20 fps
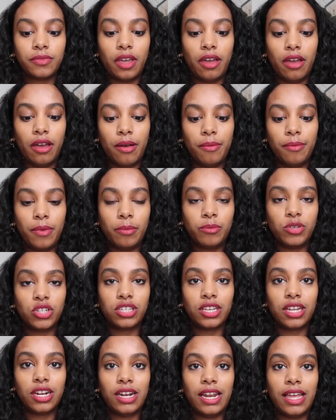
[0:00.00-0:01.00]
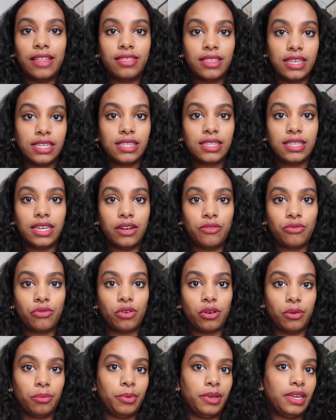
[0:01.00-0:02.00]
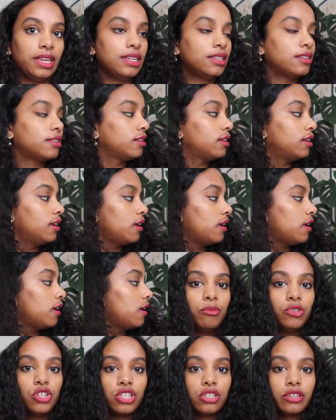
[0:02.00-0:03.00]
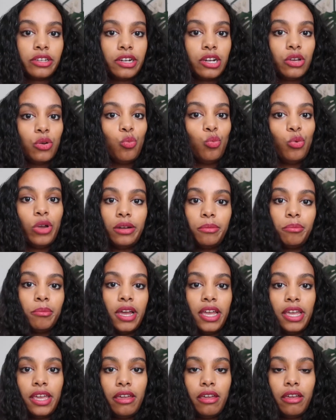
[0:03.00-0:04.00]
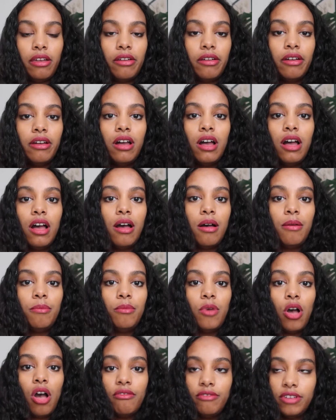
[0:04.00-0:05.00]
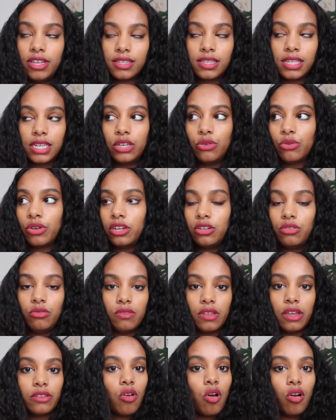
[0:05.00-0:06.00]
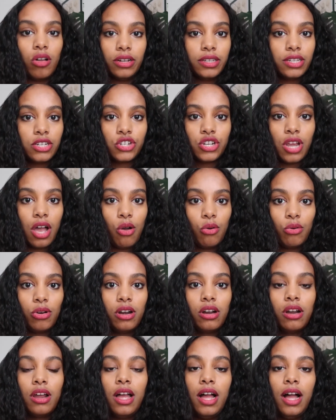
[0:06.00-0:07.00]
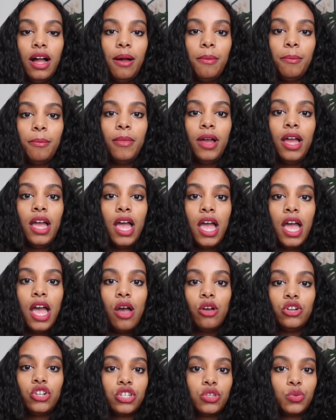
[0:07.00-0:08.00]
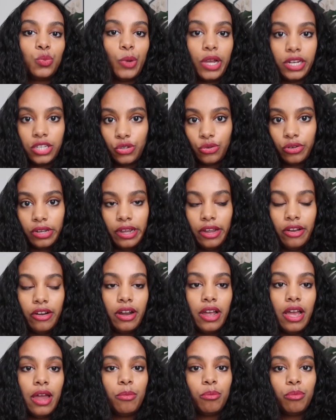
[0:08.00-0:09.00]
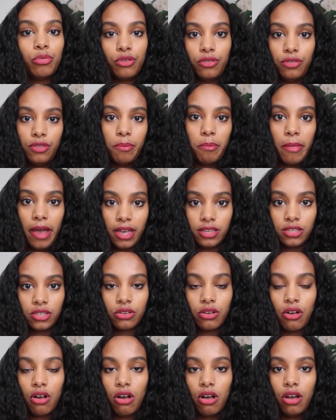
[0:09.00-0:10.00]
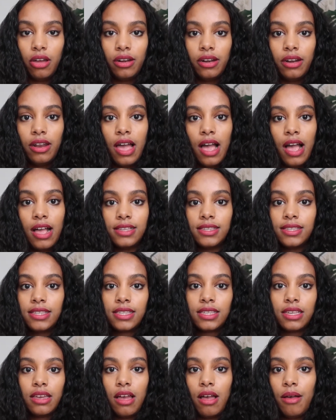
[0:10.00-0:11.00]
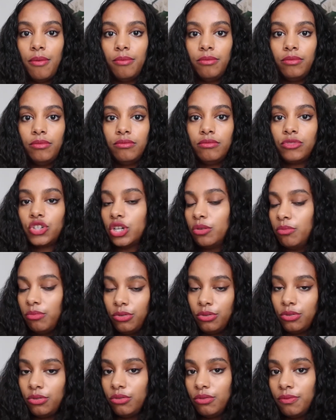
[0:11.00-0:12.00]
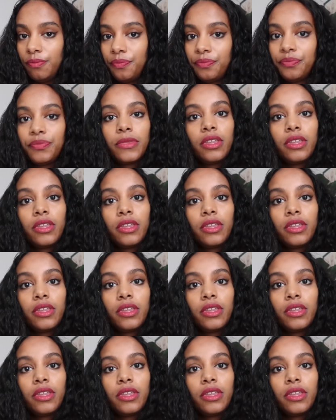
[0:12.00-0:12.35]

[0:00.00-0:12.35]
Um, I'm just gonna let this sit for a bit. I'm just gonna wet my hair. Um, obviously you can do that all in the shower. Um, just wet your hair and put the mask on as um, shampoo.